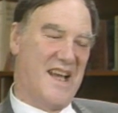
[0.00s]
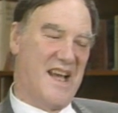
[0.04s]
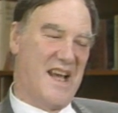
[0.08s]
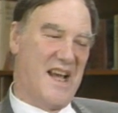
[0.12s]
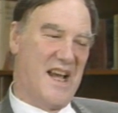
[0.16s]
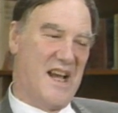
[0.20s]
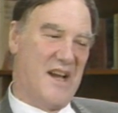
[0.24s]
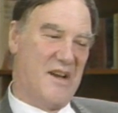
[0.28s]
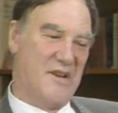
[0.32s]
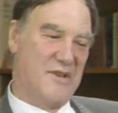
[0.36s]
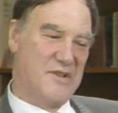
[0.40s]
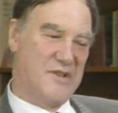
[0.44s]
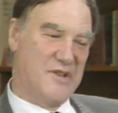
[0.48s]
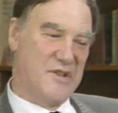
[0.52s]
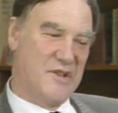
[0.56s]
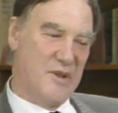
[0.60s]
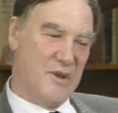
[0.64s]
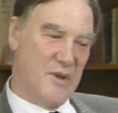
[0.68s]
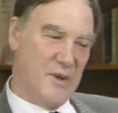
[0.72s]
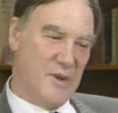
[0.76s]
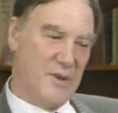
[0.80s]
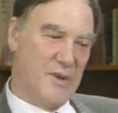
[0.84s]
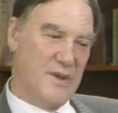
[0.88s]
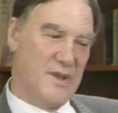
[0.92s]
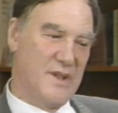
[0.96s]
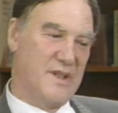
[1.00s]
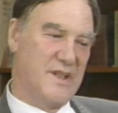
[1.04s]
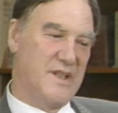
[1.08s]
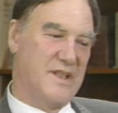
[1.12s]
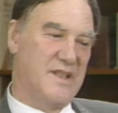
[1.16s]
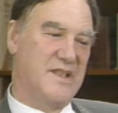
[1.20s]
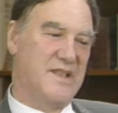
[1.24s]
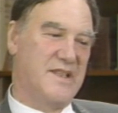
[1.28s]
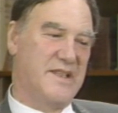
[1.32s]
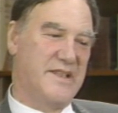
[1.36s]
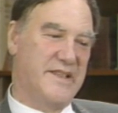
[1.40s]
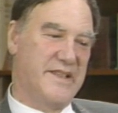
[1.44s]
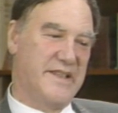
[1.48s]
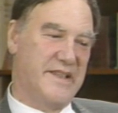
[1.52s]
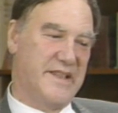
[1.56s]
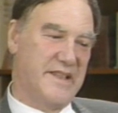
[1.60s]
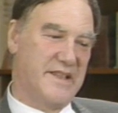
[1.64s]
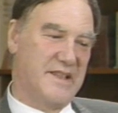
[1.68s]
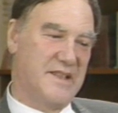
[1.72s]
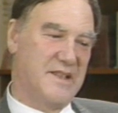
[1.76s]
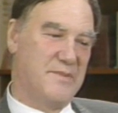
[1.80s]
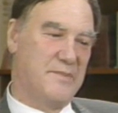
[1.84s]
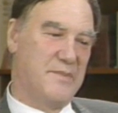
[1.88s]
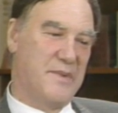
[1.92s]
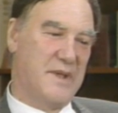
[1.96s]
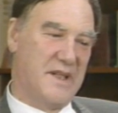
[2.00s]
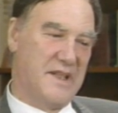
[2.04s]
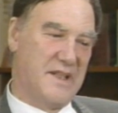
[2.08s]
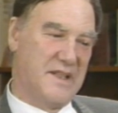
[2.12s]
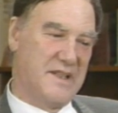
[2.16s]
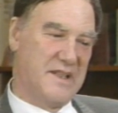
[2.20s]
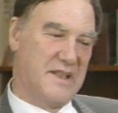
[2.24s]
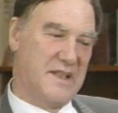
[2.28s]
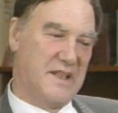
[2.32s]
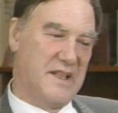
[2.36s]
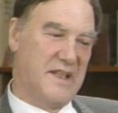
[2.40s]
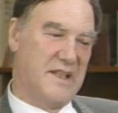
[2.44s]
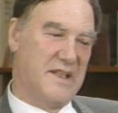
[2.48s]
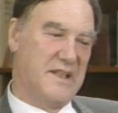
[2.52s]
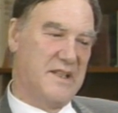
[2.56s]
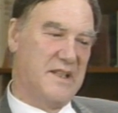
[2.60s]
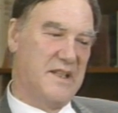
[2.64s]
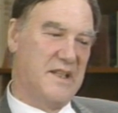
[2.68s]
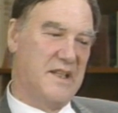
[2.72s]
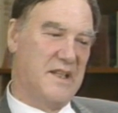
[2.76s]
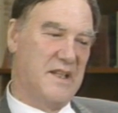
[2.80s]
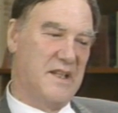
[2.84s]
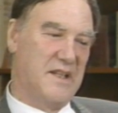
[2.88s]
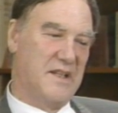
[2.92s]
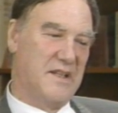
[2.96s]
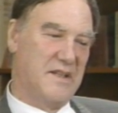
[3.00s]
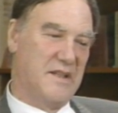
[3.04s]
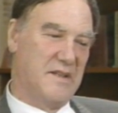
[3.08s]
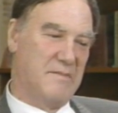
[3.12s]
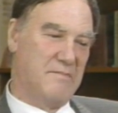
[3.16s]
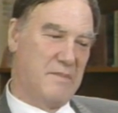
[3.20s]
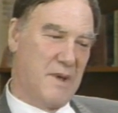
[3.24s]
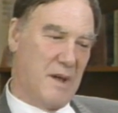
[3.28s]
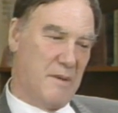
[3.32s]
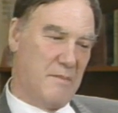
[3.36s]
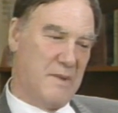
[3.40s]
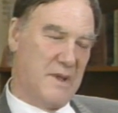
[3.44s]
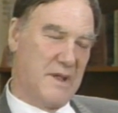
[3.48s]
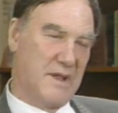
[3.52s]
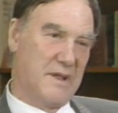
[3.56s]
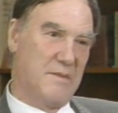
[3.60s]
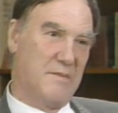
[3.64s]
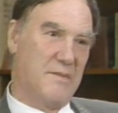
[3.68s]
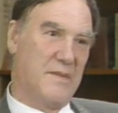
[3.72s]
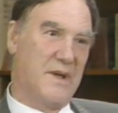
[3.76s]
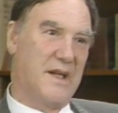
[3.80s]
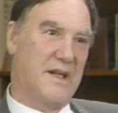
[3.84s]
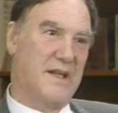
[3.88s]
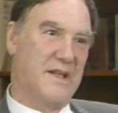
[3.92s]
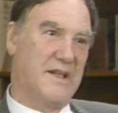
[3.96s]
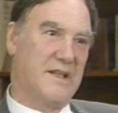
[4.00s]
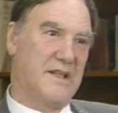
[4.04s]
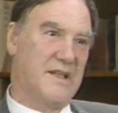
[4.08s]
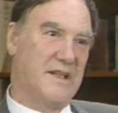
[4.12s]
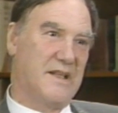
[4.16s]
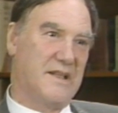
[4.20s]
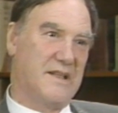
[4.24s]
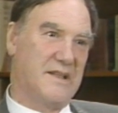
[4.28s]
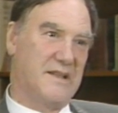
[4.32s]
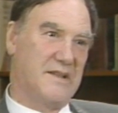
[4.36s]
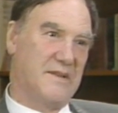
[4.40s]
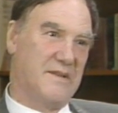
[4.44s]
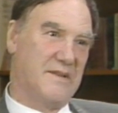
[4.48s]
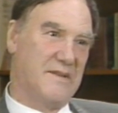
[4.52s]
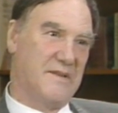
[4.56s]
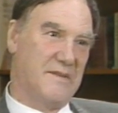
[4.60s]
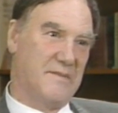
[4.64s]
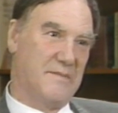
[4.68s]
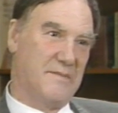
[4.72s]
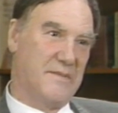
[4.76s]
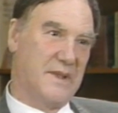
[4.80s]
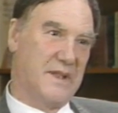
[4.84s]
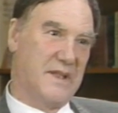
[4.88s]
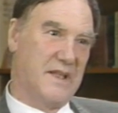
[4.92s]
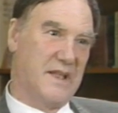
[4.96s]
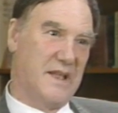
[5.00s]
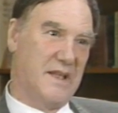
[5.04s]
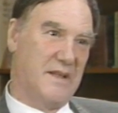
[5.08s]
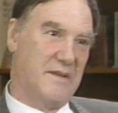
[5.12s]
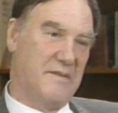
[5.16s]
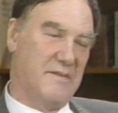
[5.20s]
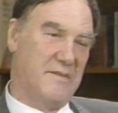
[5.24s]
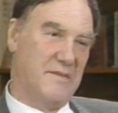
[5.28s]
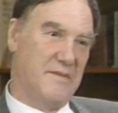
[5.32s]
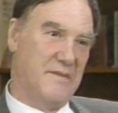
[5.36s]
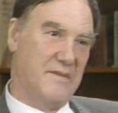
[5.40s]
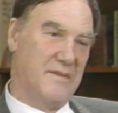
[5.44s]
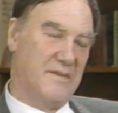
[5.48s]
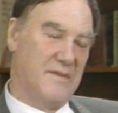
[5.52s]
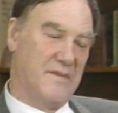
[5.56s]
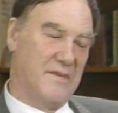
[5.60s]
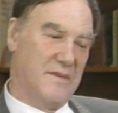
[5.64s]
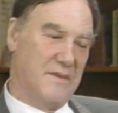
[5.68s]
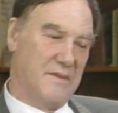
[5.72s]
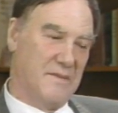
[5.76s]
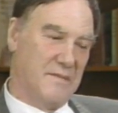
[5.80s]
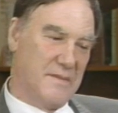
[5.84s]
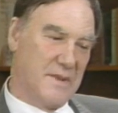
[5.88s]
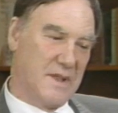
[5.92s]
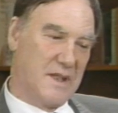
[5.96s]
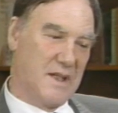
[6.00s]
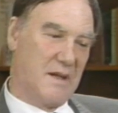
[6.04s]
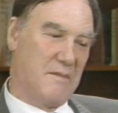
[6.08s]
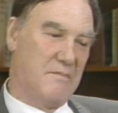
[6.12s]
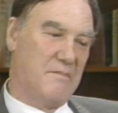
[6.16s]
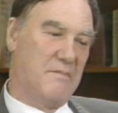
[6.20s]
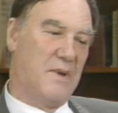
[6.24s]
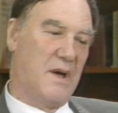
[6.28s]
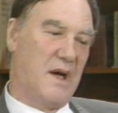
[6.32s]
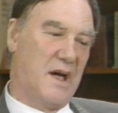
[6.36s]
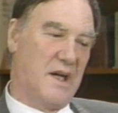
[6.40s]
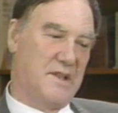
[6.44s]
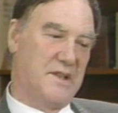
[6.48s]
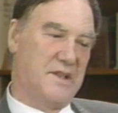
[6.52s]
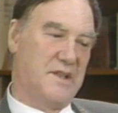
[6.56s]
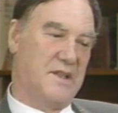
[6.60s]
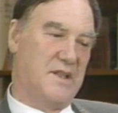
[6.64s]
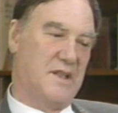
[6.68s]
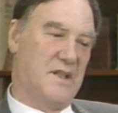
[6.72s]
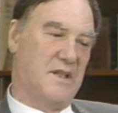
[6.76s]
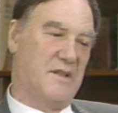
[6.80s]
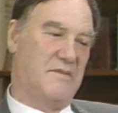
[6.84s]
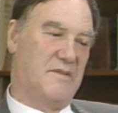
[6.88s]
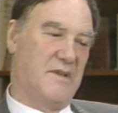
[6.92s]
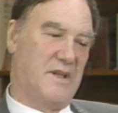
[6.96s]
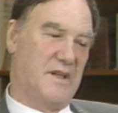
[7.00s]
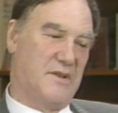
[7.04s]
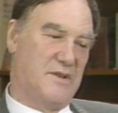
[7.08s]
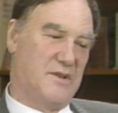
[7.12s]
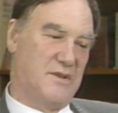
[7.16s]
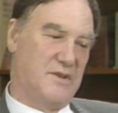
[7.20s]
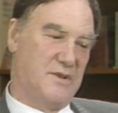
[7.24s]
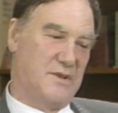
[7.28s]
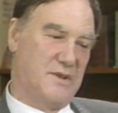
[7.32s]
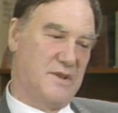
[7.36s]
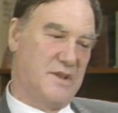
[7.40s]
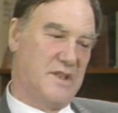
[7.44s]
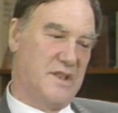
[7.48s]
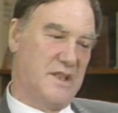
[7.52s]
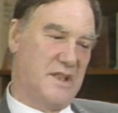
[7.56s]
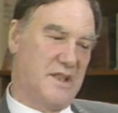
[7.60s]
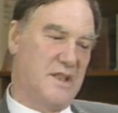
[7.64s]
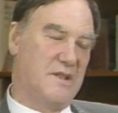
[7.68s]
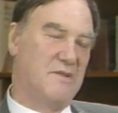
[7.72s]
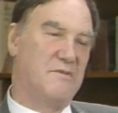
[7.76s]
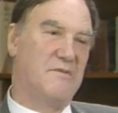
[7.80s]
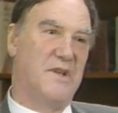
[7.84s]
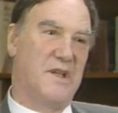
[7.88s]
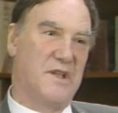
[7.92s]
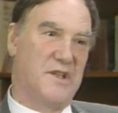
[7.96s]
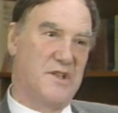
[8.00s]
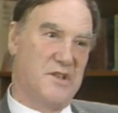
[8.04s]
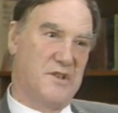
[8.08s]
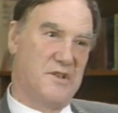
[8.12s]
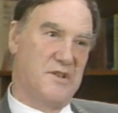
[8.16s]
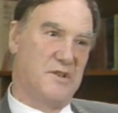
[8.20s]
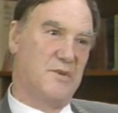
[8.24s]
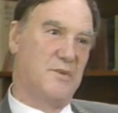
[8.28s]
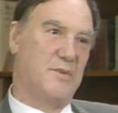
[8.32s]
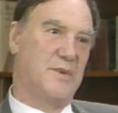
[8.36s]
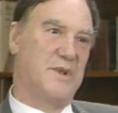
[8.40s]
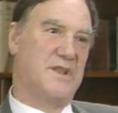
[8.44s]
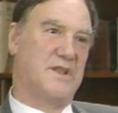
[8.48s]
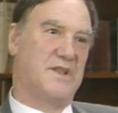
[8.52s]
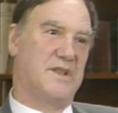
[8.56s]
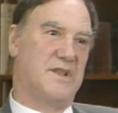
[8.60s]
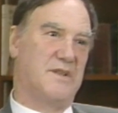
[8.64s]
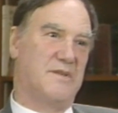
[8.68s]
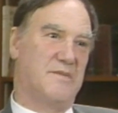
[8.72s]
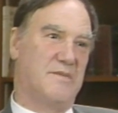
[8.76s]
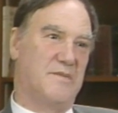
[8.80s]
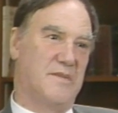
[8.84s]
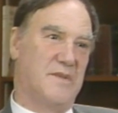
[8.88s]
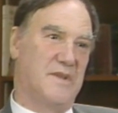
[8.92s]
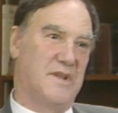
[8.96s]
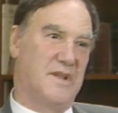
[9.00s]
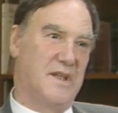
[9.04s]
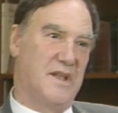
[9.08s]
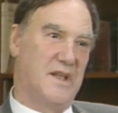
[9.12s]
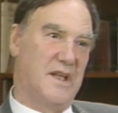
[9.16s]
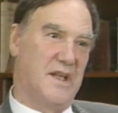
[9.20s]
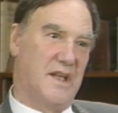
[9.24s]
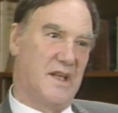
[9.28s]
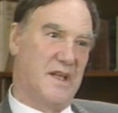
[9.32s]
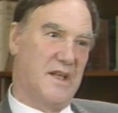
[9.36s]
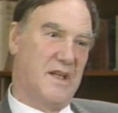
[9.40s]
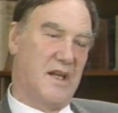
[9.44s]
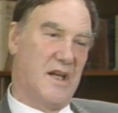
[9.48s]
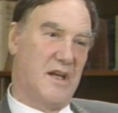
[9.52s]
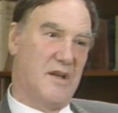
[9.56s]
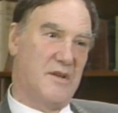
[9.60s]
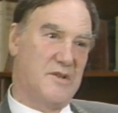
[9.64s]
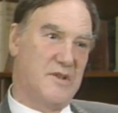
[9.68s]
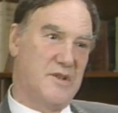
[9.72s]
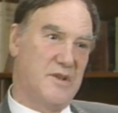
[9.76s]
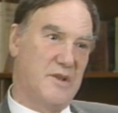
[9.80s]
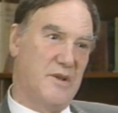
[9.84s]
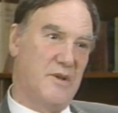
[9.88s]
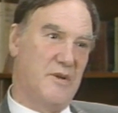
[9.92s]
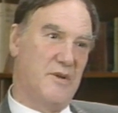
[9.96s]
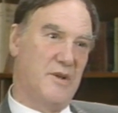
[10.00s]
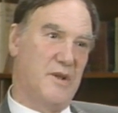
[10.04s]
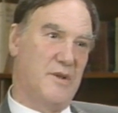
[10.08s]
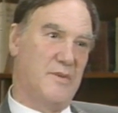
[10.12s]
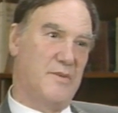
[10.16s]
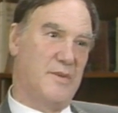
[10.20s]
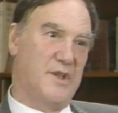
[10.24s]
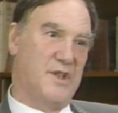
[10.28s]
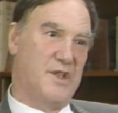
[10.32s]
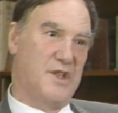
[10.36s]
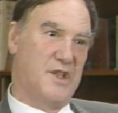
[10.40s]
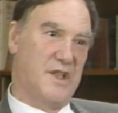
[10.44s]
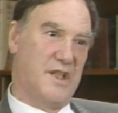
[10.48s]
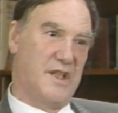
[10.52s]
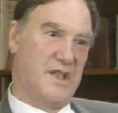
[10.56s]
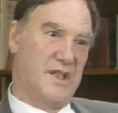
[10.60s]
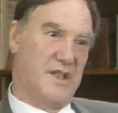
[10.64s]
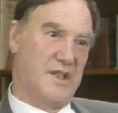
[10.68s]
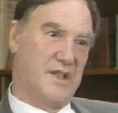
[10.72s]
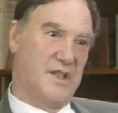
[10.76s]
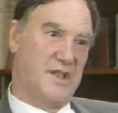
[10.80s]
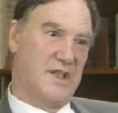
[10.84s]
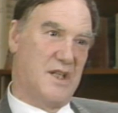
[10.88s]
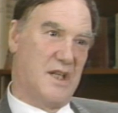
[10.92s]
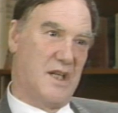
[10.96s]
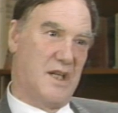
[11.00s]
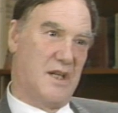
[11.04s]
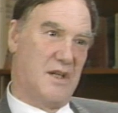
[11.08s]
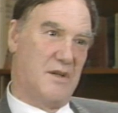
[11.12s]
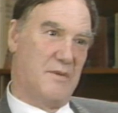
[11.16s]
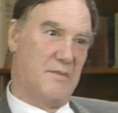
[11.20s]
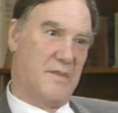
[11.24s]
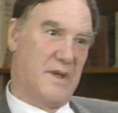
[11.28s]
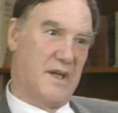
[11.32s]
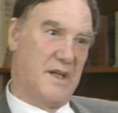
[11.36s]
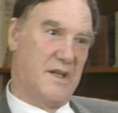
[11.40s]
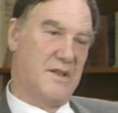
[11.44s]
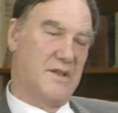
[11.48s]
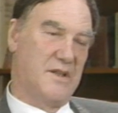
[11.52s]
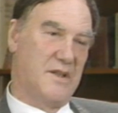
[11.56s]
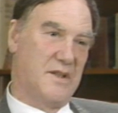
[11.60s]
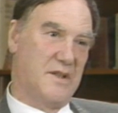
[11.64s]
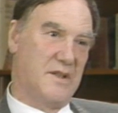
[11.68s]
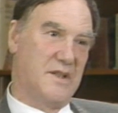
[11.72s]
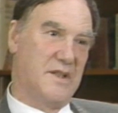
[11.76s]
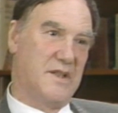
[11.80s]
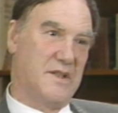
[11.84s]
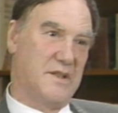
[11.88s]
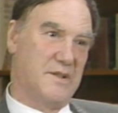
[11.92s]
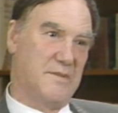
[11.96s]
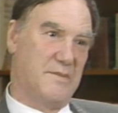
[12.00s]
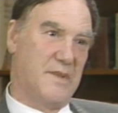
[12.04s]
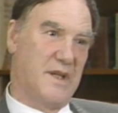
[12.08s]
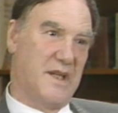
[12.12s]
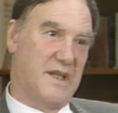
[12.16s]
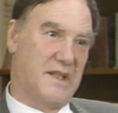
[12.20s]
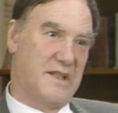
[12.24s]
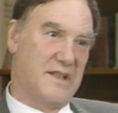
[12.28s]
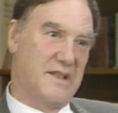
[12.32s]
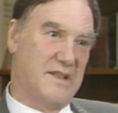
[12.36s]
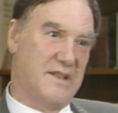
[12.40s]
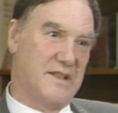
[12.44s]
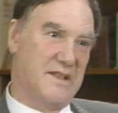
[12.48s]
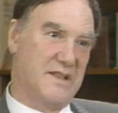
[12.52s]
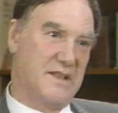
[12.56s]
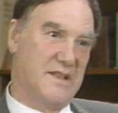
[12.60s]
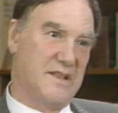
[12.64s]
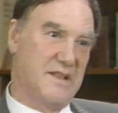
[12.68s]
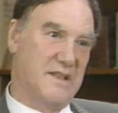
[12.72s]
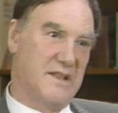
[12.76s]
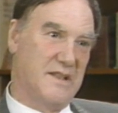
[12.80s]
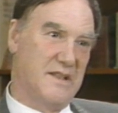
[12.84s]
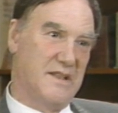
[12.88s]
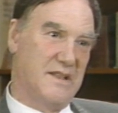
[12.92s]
how slowly these things penetrate the public mind, became, become part of our, I should say, conventional wisdom, and how slowly we change our mind on these matters.